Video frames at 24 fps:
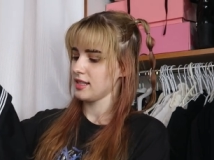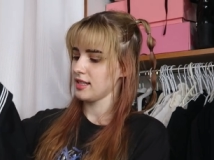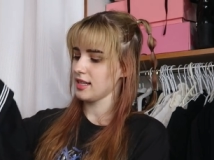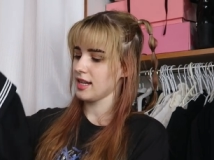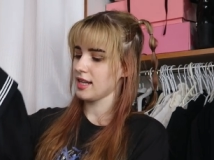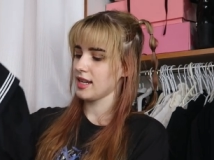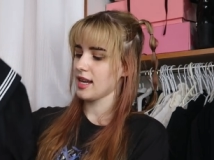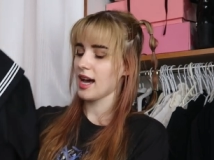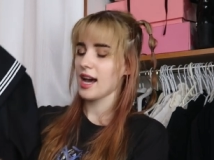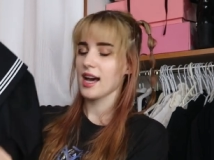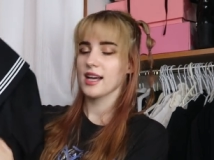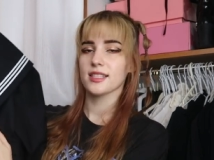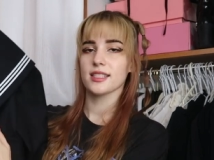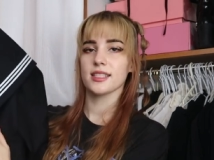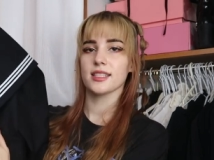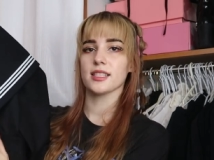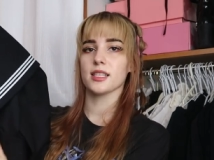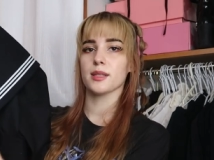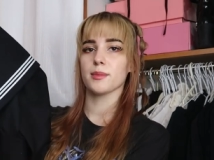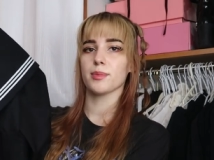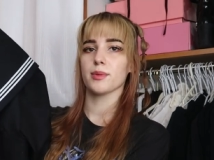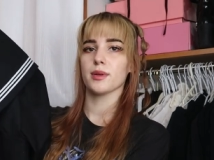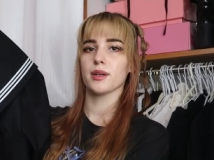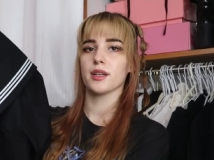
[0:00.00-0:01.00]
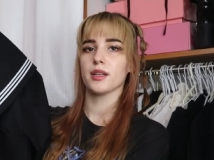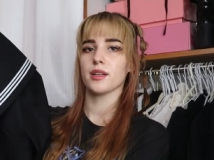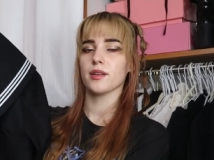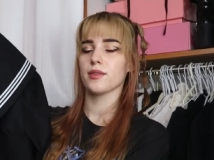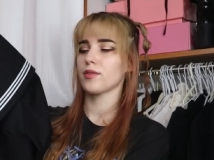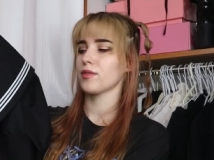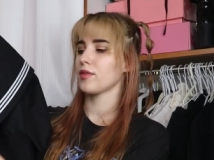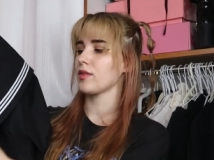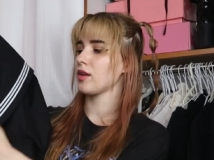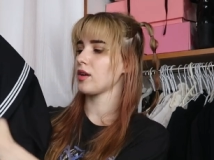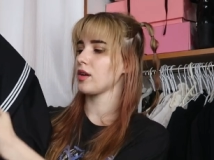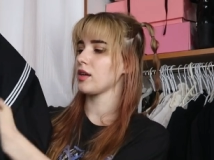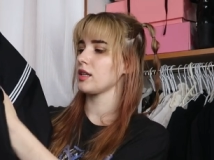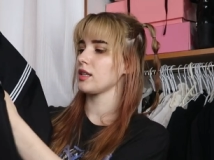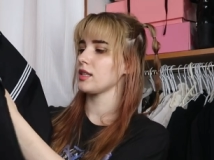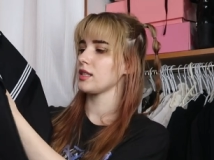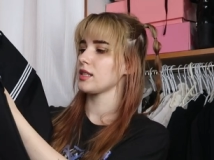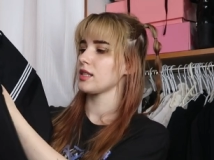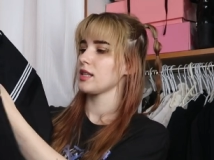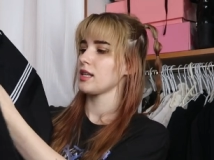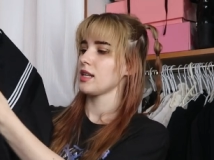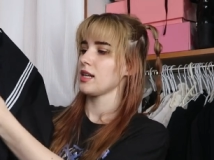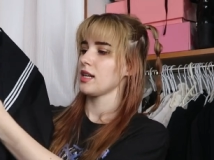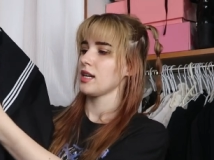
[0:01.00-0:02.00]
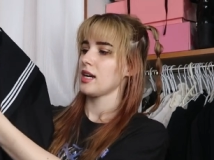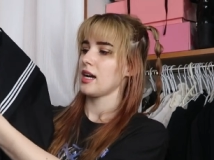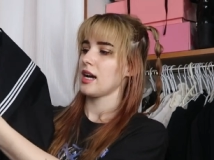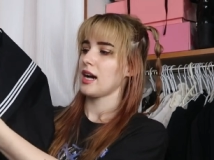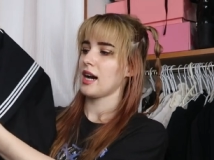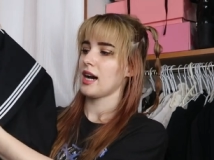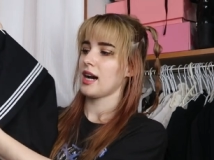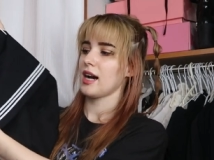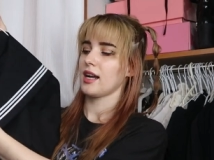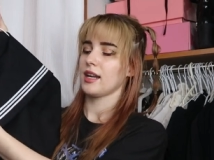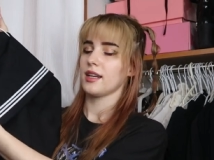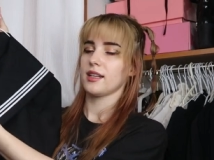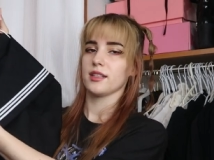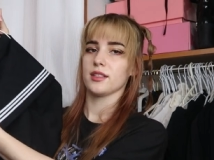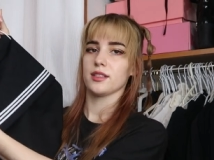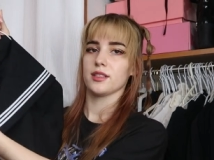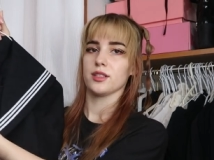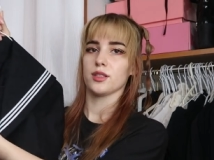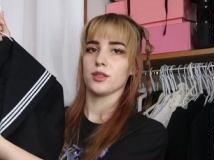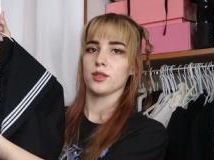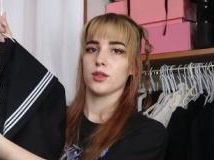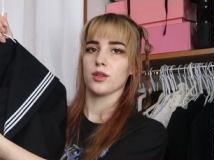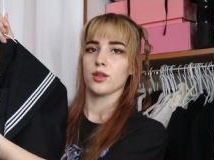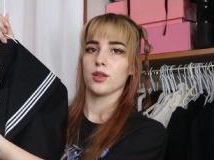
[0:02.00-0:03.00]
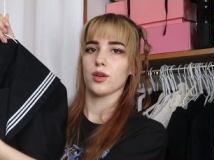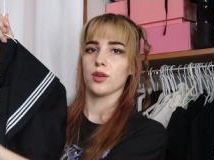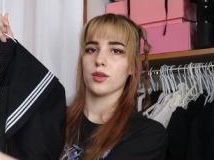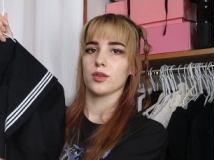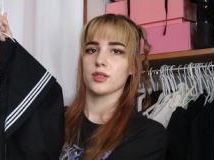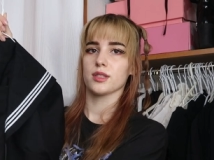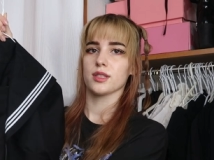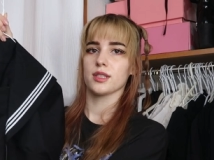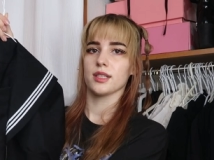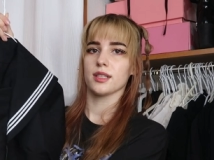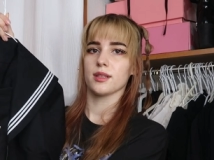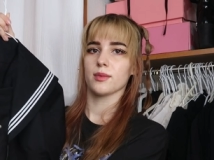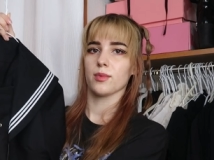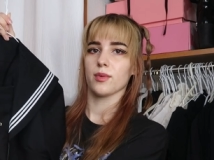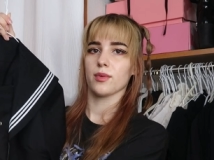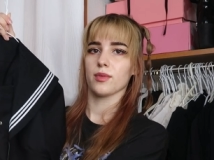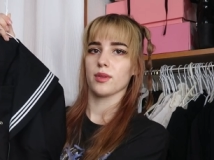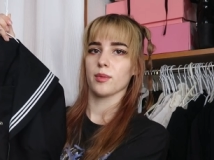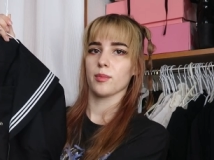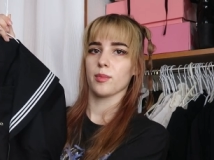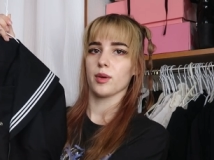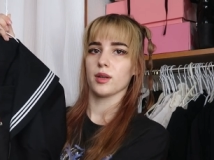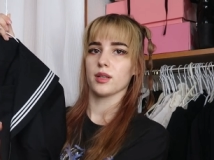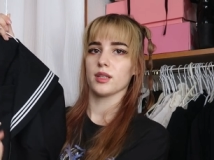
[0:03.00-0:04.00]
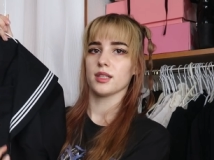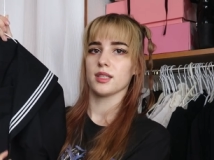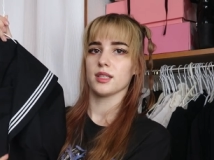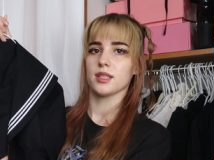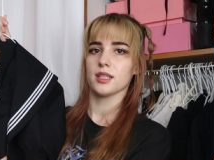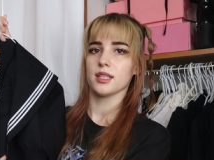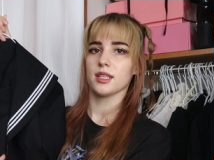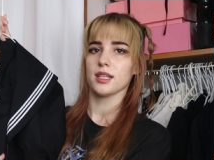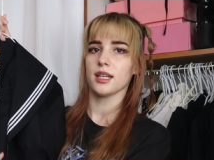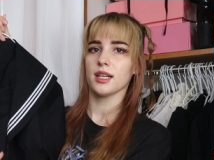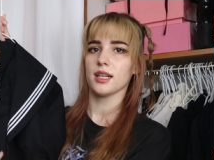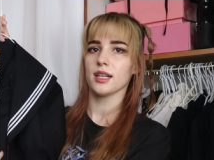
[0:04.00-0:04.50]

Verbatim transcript: yeah, it has a zipper in the front and you close it with the buttons